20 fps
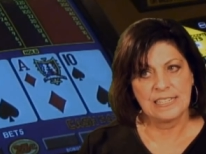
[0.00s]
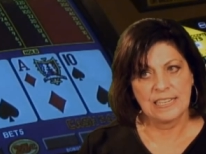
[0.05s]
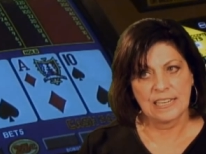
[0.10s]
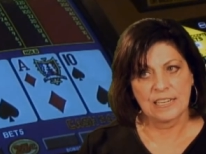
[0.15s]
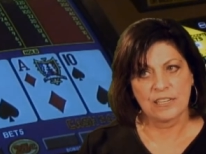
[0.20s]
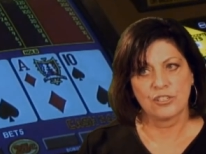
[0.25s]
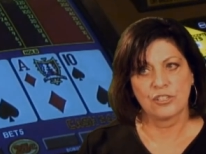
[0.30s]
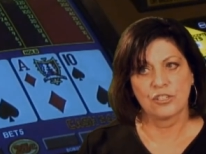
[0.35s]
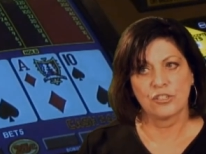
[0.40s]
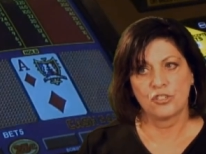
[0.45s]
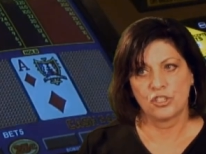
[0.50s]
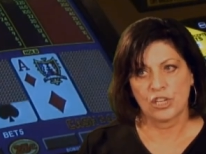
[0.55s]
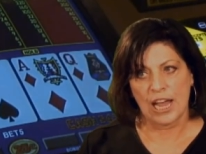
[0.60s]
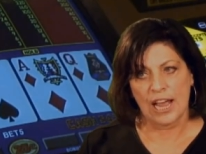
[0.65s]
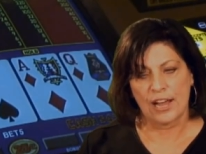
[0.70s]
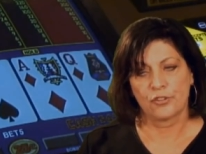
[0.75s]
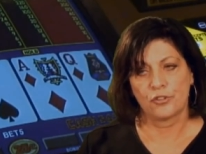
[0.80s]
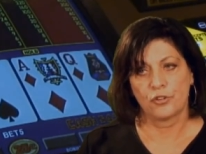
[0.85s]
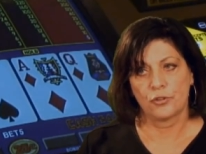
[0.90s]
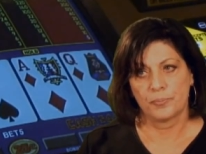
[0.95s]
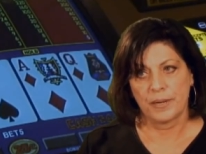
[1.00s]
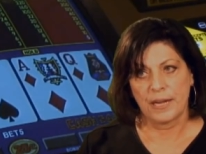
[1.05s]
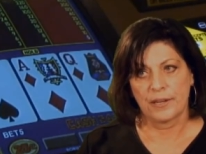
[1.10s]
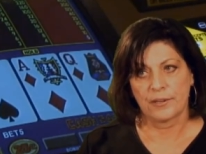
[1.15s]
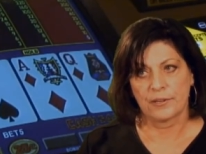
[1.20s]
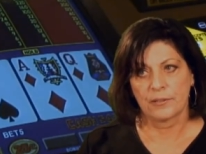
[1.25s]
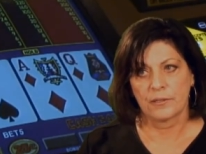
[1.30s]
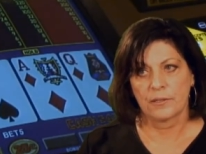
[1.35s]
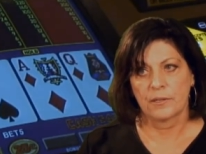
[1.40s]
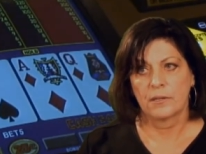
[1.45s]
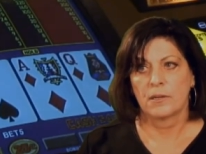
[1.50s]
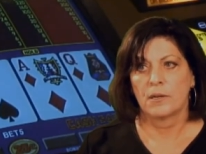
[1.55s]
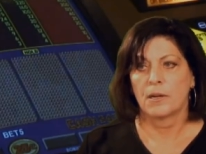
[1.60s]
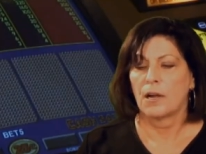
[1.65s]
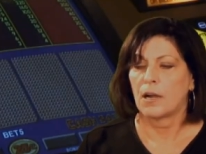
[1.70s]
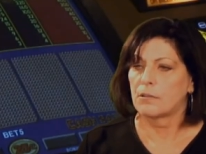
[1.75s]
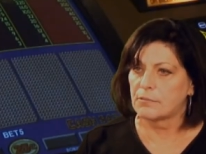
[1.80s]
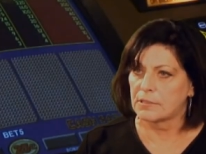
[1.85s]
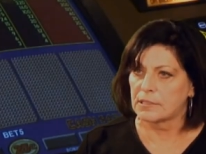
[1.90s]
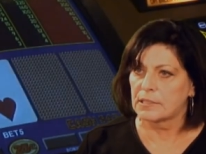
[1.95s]
6 jacks or better,
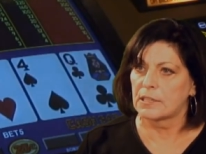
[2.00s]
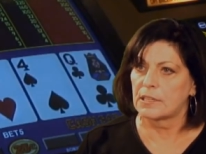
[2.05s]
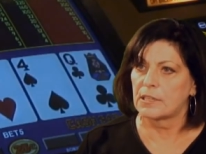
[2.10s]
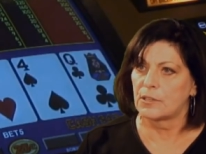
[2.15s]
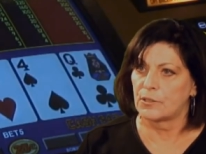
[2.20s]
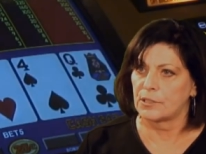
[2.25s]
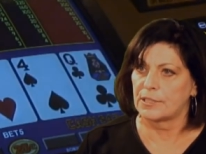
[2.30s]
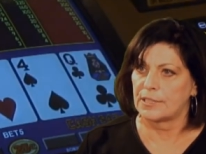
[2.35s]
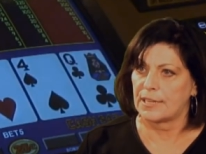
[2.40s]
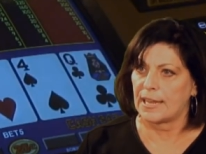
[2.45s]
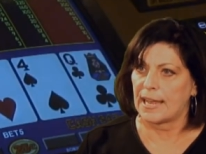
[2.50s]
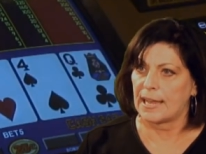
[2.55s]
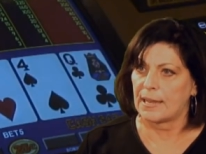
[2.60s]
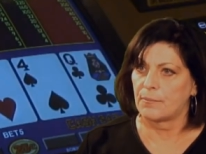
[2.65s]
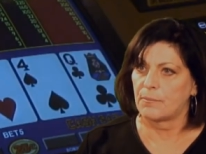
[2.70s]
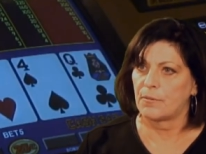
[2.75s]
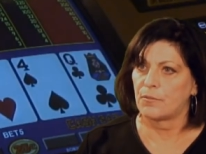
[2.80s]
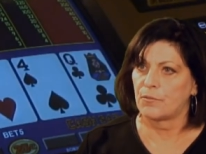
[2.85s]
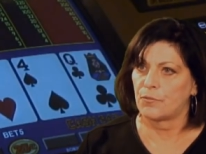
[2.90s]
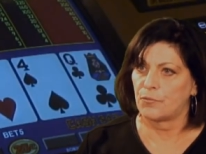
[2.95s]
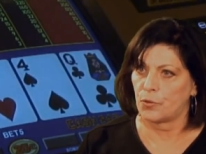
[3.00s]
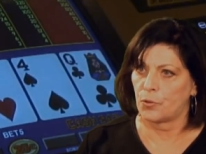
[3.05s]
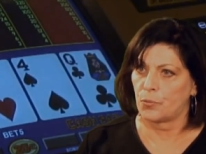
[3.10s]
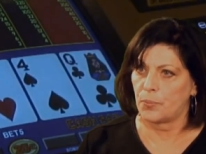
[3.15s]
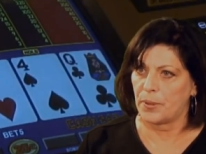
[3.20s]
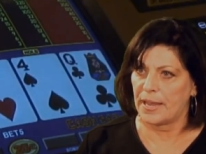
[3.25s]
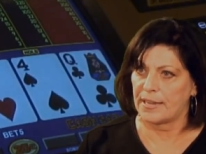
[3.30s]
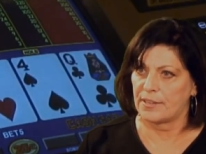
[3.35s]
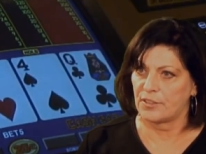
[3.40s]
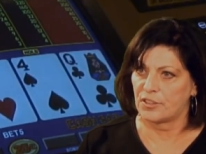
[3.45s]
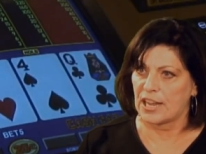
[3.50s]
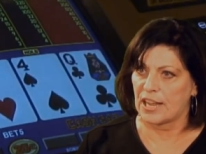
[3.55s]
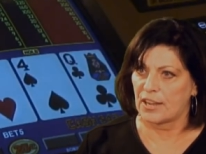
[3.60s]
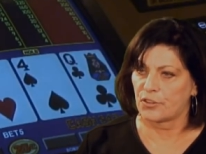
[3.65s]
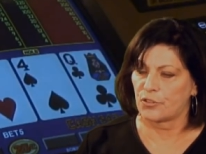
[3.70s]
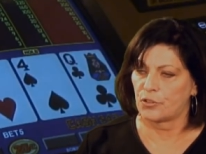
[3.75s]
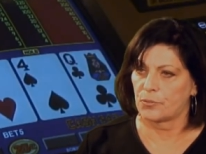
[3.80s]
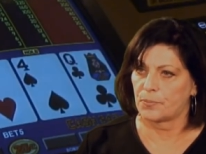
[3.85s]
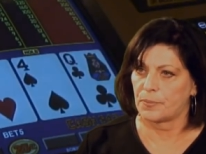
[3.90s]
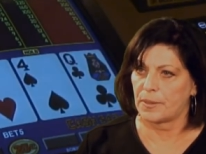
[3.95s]
a really good game, full pay
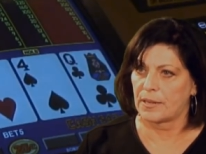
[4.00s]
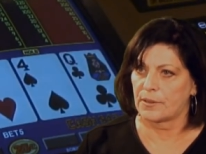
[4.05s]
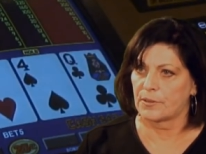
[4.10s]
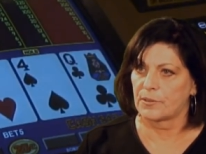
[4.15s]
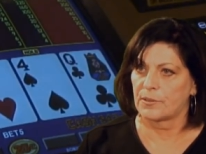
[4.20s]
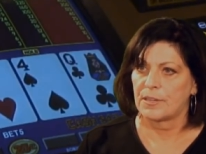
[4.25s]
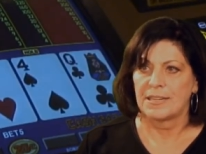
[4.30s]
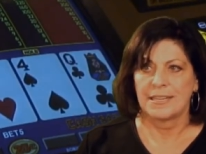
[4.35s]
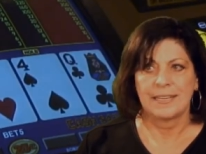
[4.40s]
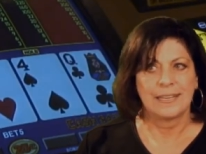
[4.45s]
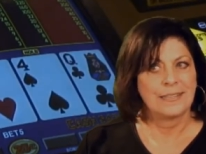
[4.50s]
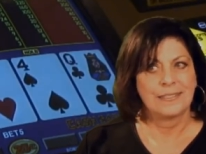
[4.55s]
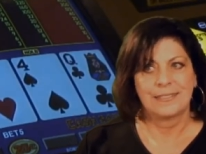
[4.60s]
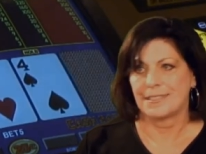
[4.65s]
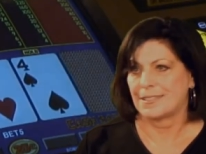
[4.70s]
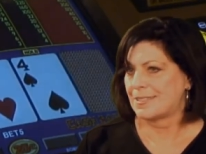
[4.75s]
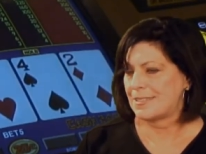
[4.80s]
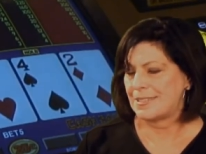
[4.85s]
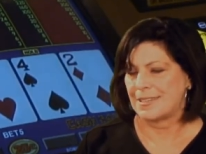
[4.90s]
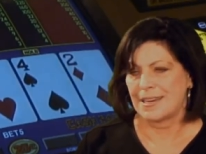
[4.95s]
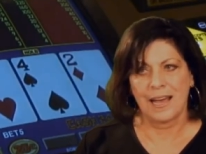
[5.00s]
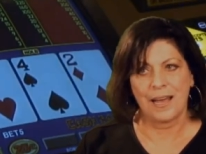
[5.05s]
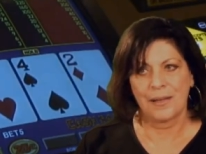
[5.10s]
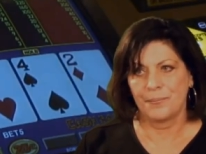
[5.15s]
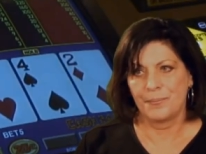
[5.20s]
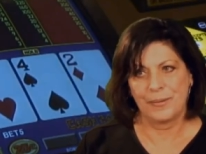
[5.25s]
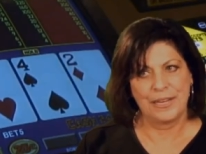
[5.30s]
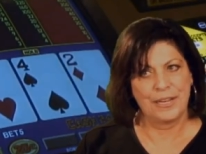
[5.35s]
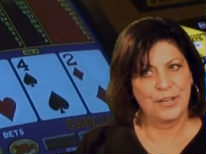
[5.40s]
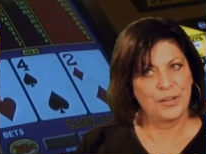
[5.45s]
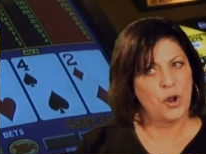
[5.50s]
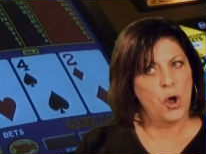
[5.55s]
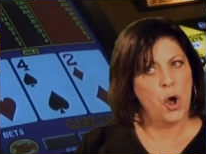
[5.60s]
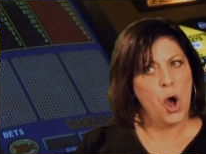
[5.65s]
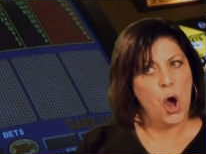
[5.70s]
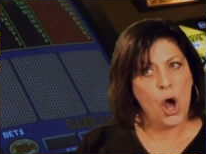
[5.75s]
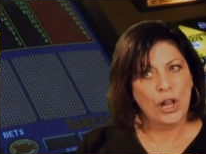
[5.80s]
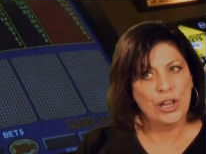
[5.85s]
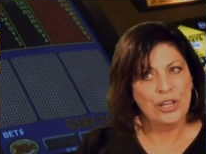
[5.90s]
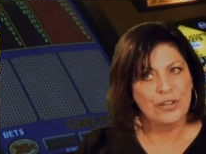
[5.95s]
jacks or better, does not mean
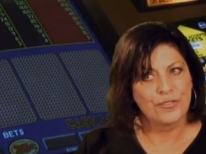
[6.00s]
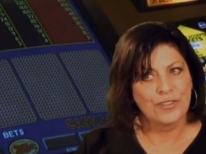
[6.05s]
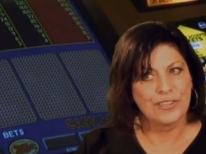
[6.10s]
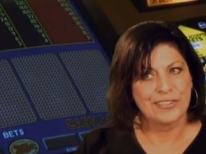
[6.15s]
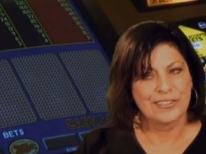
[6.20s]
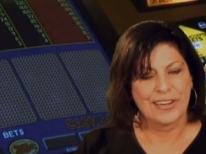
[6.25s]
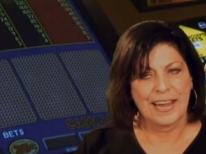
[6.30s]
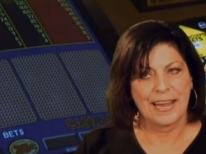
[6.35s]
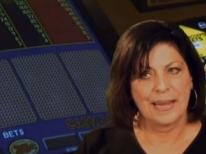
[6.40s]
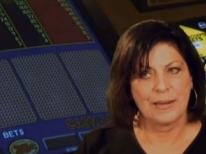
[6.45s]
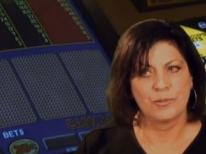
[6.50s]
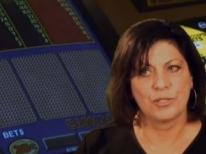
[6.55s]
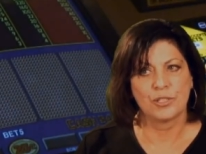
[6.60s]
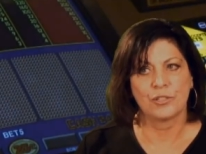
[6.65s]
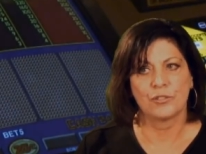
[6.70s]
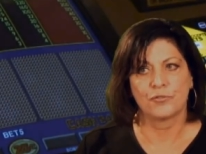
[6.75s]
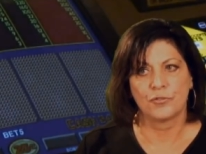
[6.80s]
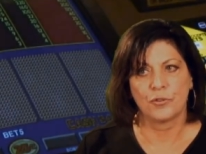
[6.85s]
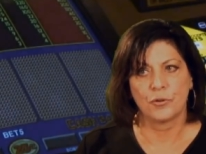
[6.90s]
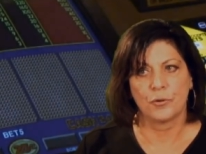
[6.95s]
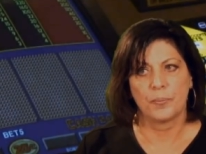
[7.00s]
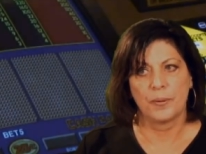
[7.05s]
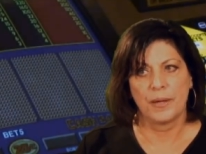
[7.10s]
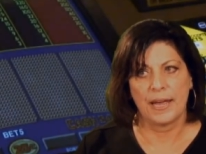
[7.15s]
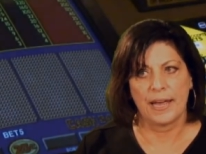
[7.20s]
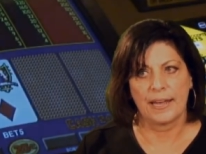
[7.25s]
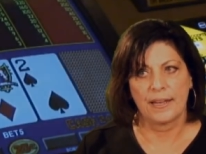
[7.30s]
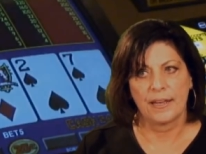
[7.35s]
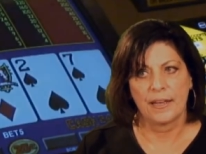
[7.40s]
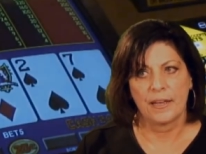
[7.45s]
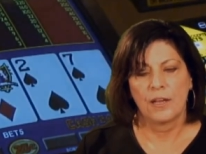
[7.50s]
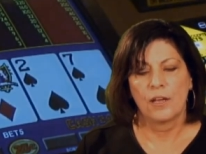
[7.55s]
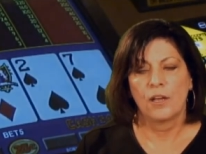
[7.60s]
all of their games are full pay.